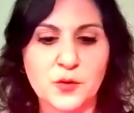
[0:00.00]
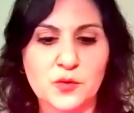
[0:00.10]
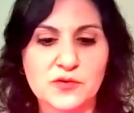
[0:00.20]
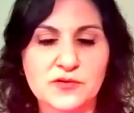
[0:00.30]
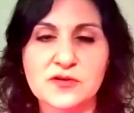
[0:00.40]

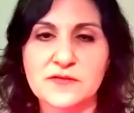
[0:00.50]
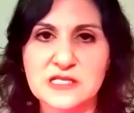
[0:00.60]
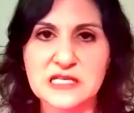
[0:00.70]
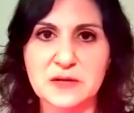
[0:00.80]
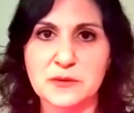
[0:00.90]
service
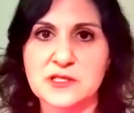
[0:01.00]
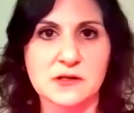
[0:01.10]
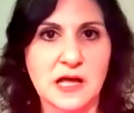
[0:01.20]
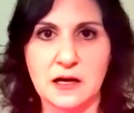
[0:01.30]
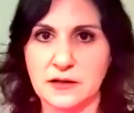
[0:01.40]
animals are
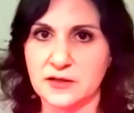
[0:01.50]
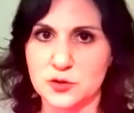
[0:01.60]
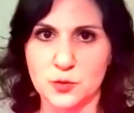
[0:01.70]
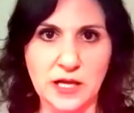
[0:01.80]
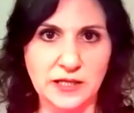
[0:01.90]
allowed in
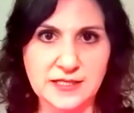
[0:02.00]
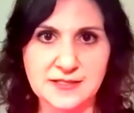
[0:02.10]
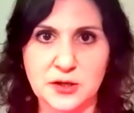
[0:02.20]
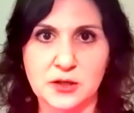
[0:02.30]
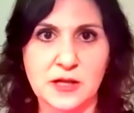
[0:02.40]
dwellings,
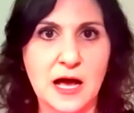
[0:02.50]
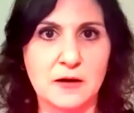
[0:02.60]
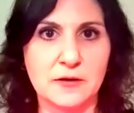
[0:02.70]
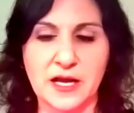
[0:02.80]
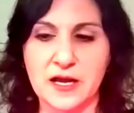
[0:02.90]
they're
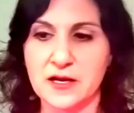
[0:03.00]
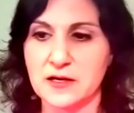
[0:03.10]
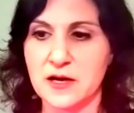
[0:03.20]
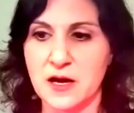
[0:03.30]
allowed in